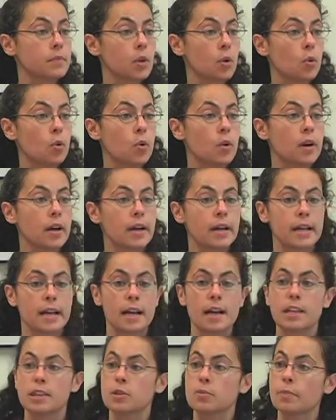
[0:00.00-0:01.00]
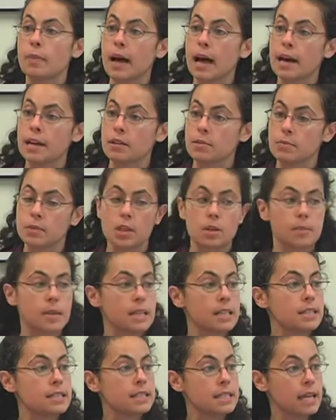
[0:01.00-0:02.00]
Or at the bottom there'll
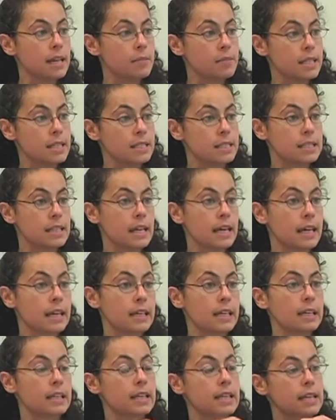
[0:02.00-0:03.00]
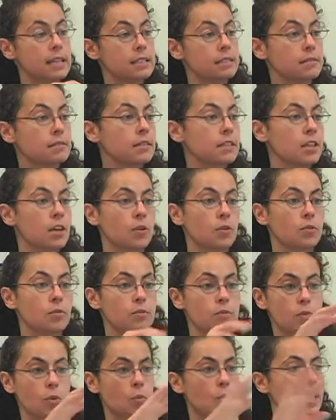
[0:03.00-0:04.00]
be a statement saying,
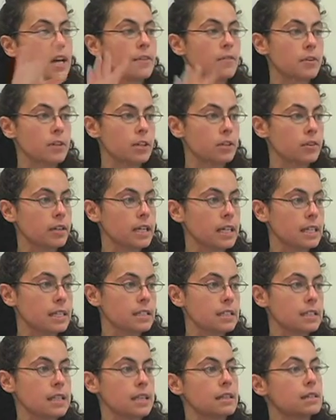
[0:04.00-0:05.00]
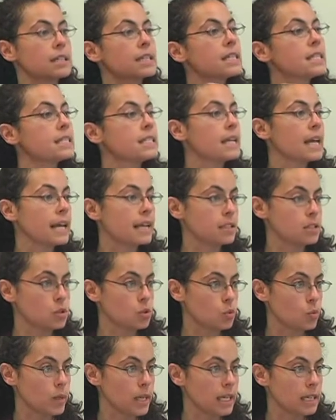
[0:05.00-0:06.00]
whatever ingredients in it
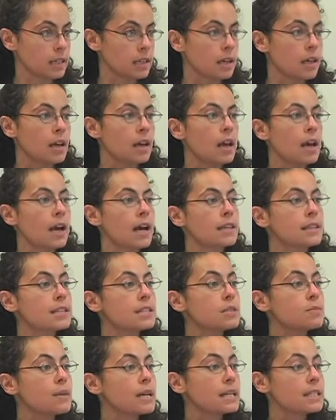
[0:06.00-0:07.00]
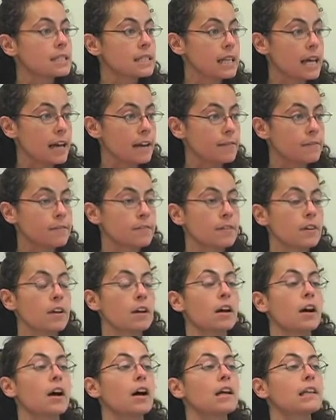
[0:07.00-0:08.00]
contains wheat. And this makes life
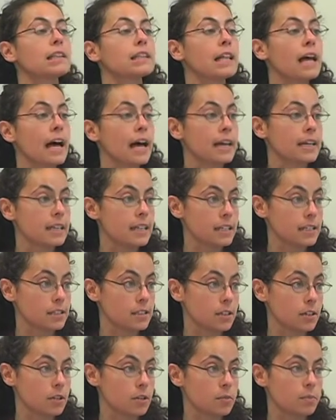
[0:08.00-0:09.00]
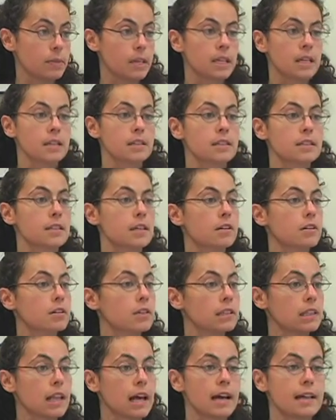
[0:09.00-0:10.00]
a lot easier, because there
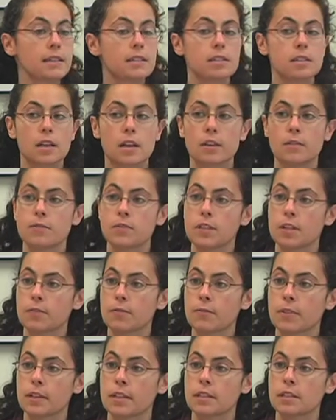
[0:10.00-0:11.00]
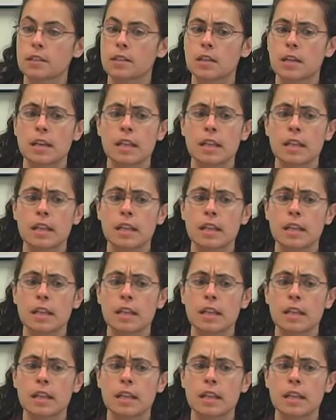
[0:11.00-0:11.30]
are lots of different